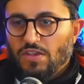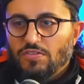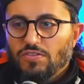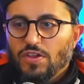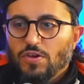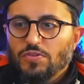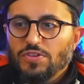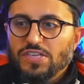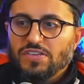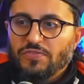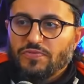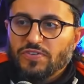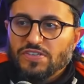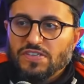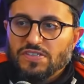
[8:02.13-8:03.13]
The only
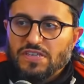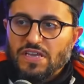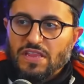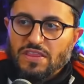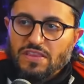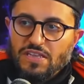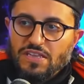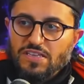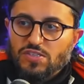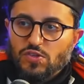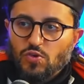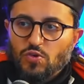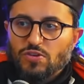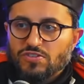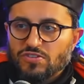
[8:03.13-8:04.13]
difference is that these
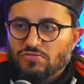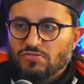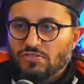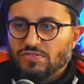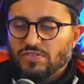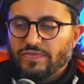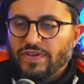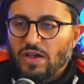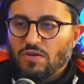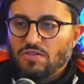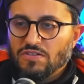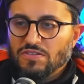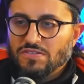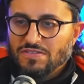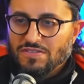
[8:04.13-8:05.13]
torturers of
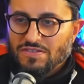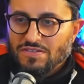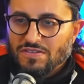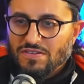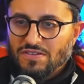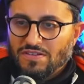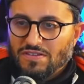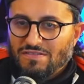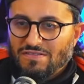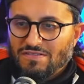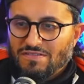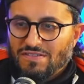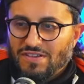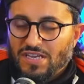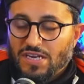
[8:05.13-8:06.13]
ours,
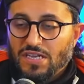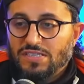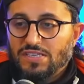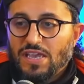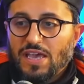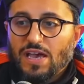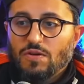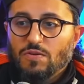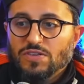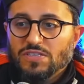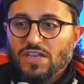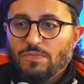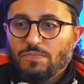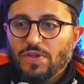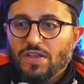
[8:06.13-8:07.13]
and I say ours
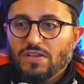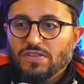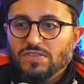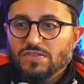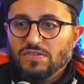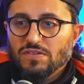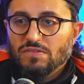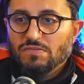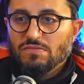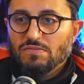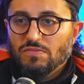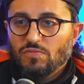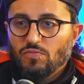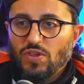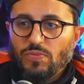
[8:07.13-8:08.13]
not because
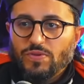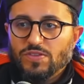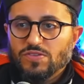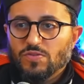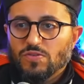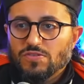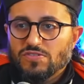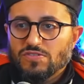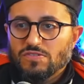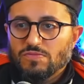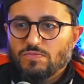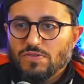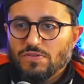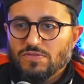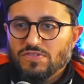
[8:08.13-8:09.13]
we've been
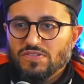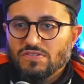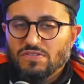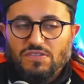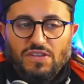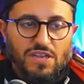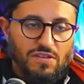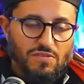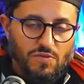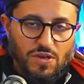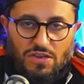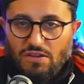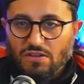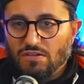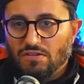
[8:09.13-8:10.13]
tortured personally, anyone
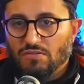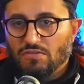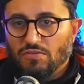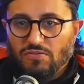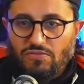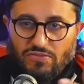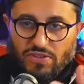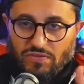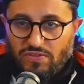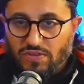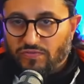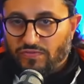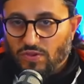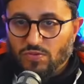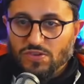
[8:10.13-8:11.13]
here or even
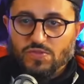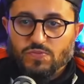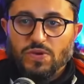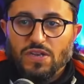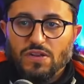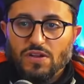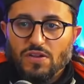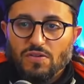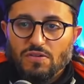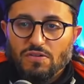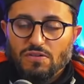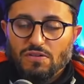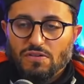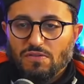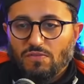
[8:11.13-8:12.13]
the viewers, but
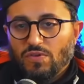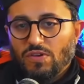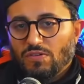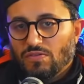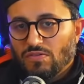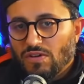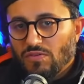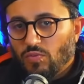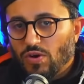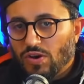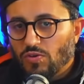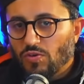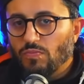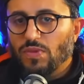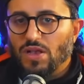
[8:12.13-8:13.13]
we're a
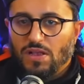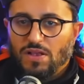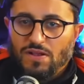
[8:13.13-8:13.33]
one ummah.